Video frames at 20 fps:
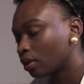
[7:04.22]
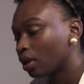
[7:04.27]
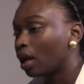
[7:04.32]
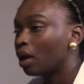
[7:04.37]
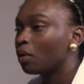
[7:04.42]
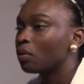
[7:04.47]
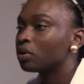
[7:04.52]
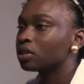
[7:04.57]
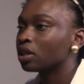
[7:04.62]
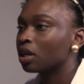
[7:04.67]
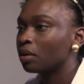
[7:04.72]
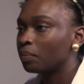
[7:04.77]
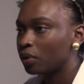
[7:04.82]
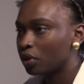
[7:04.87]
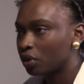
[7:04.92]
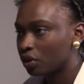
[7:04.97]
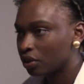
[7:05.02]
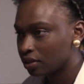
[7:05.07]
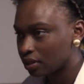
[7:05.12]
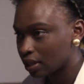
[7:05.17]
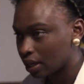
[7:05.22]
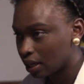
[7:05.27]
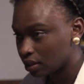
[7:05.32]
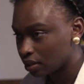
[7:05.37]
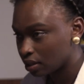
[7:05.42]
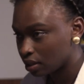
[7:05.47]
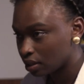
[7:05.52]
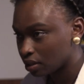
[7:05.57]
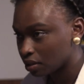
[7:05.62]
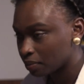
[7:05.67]
I was a computer
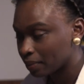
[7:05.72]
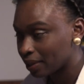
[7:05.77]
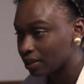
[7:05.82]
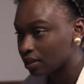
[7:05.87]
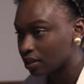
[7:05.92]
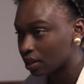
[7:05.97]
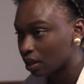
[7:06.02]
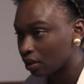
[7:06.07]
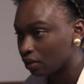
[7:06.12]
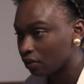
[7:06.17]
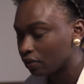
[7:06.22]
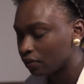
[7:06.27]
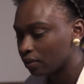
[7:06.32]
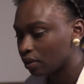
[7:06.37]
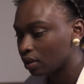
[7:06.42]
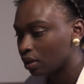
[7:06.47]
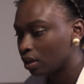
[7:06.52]
scientist myself.